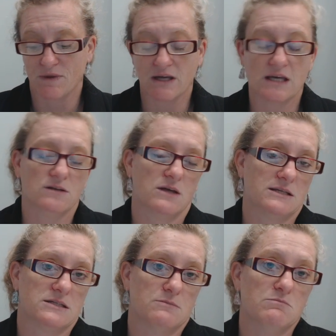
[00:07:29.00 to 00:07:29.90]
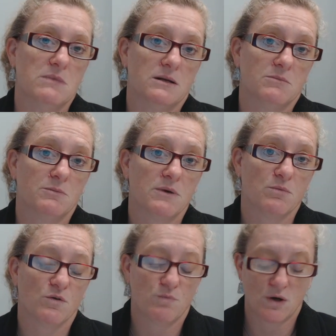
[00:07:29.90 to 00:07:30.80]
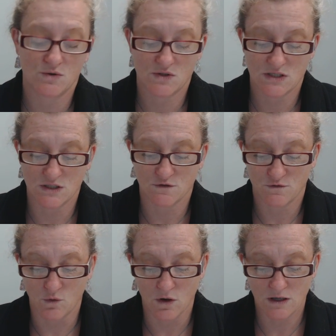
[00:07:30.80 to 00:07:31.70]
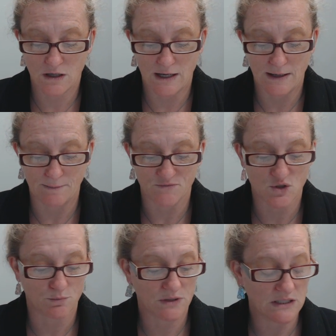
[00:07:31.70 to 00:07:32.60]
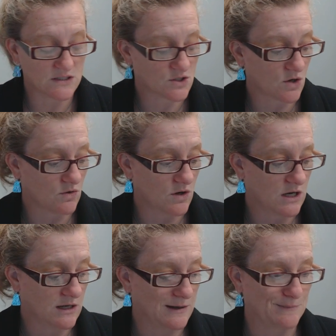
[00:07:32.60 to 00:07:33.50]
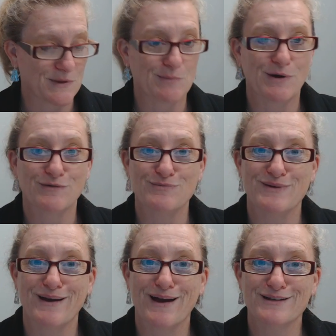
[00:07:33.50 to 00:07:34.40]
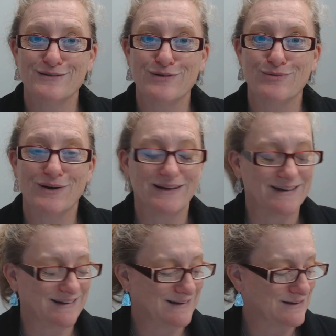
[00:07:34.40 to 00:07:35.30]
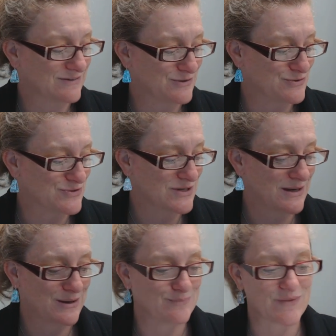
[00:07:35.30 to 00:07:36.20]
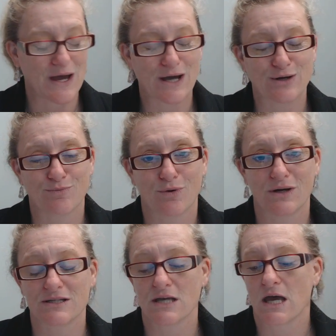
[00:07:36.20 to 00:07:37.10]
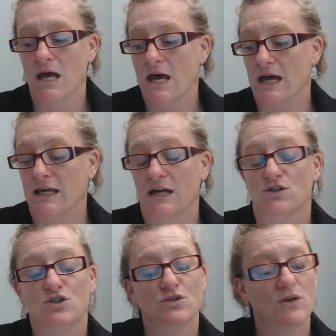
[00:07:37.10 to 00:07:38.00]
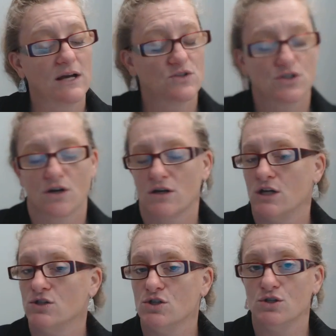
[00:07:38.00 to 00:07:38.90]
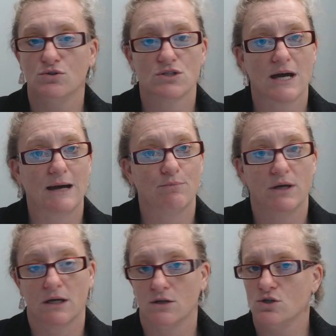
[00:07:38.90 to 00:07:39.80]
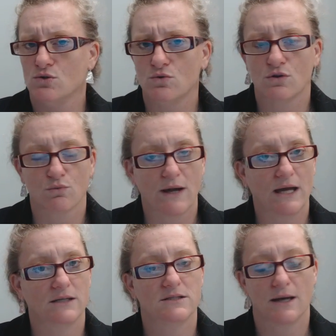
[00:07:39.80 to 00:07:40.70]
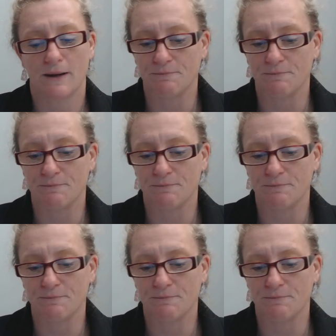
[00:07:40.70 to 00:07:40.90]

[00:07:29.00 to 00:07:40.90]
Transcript: Again, that's the minimum number of posts is 4. So please go above and beyond if you want to get those higher points. Again, do not start a new topic, a new thread.